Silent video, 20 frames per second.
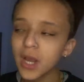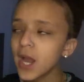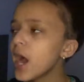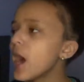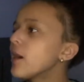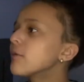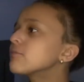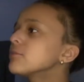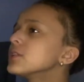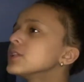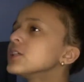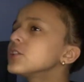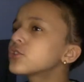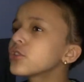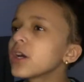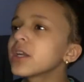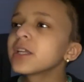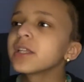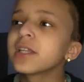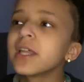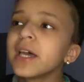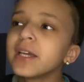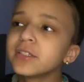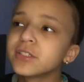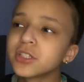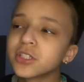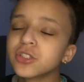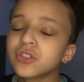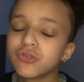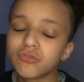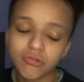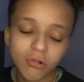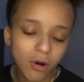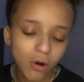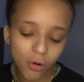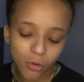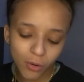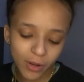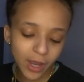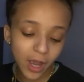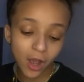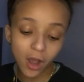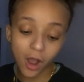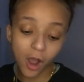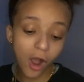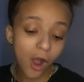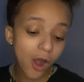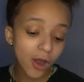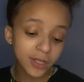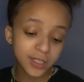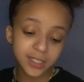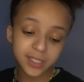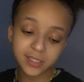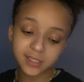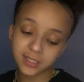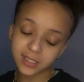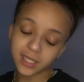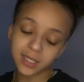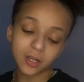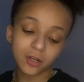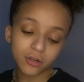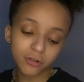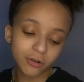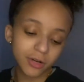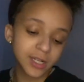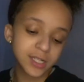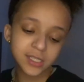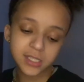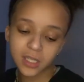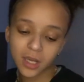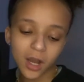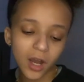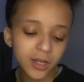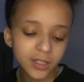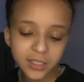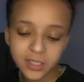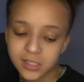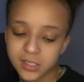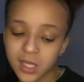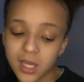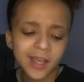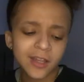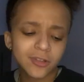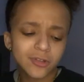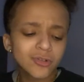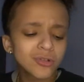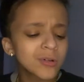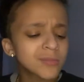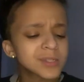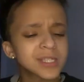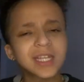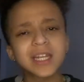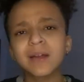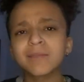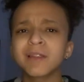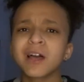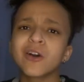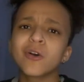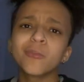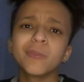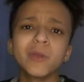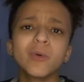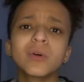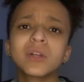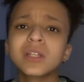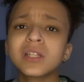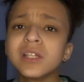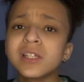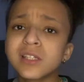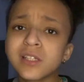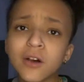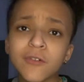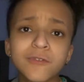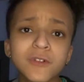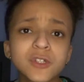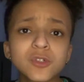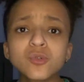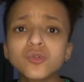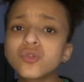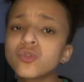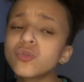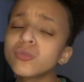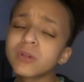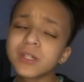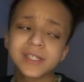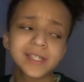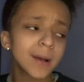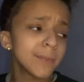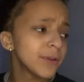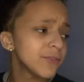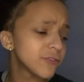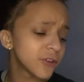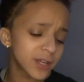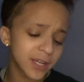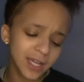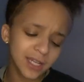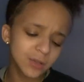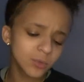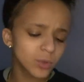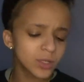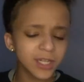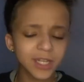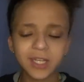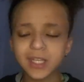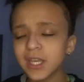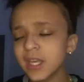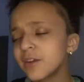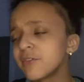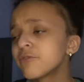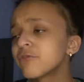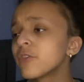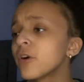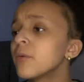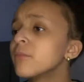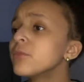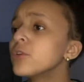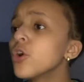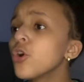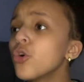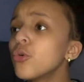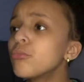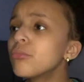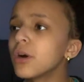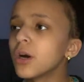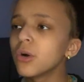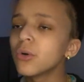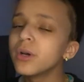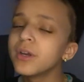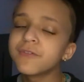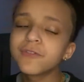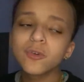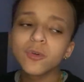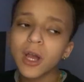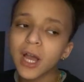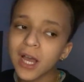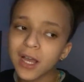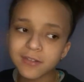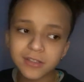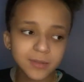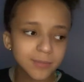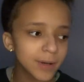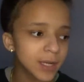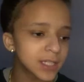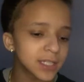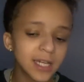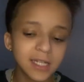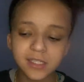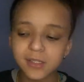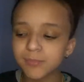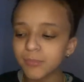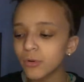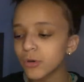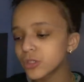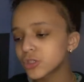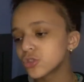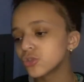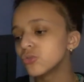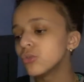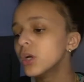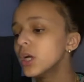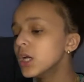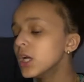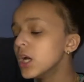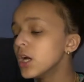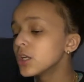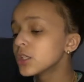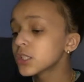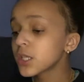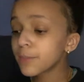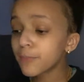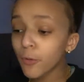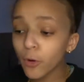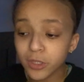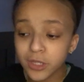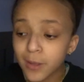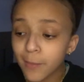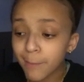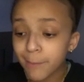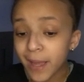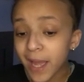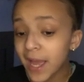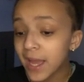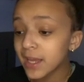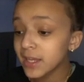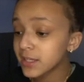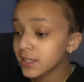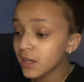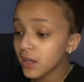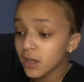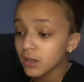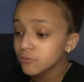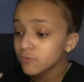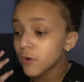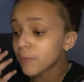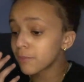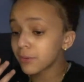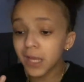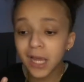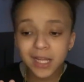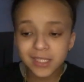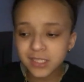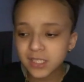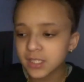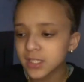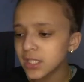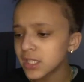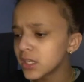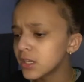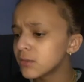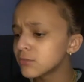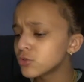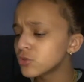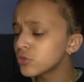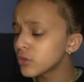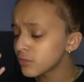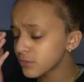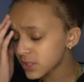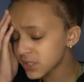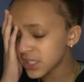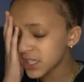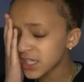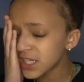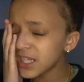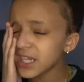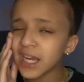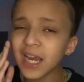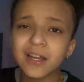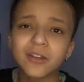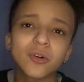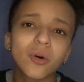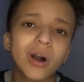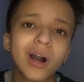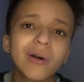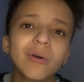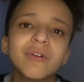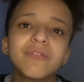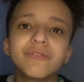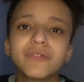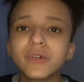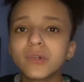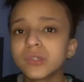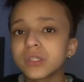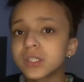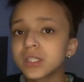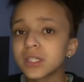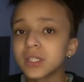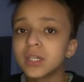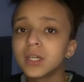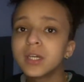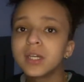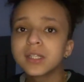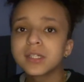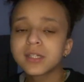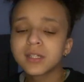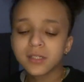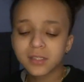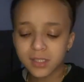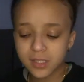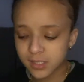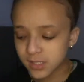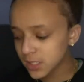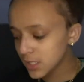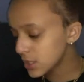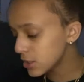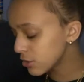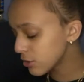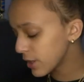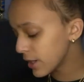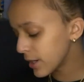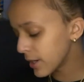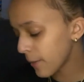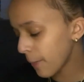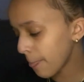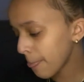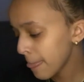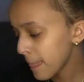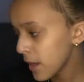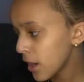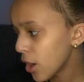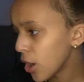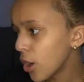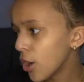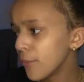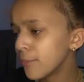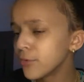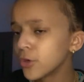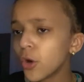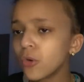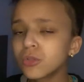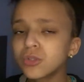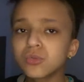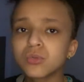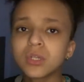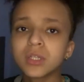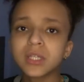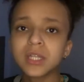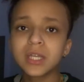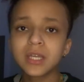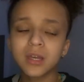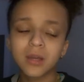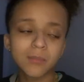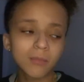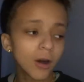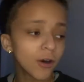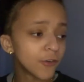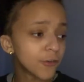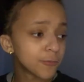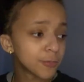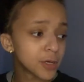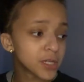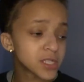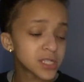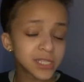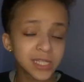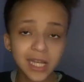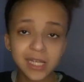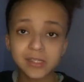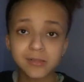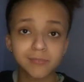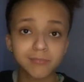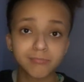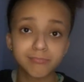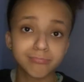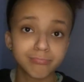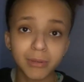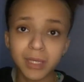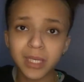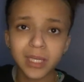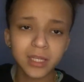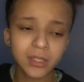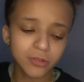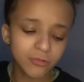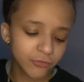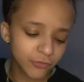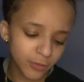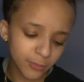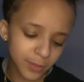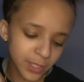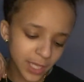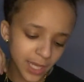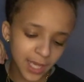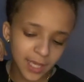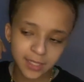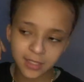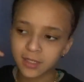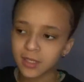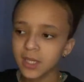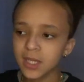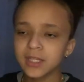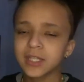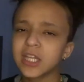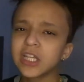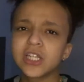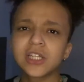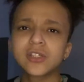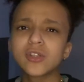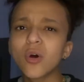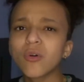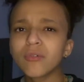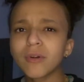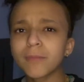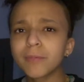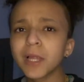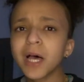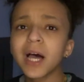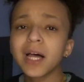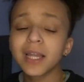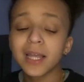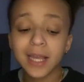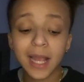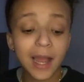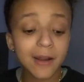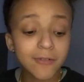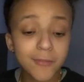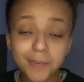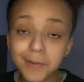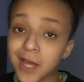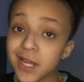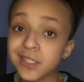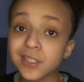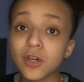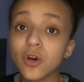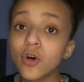I'm really trying to like just grow an audience, like a crazy audience. And you know what I'm saying? I'm not gonna be one of these selfish YouTubers that be forgetting where they came from. No, bro. If you have somebody that supports you, support them back. Uh, reply to DMs. You know what I'm saying? Like I know how it feels to to, to sit here and um go to a DM of a person that's big. You feel me? And they just don't reply. Like I reply to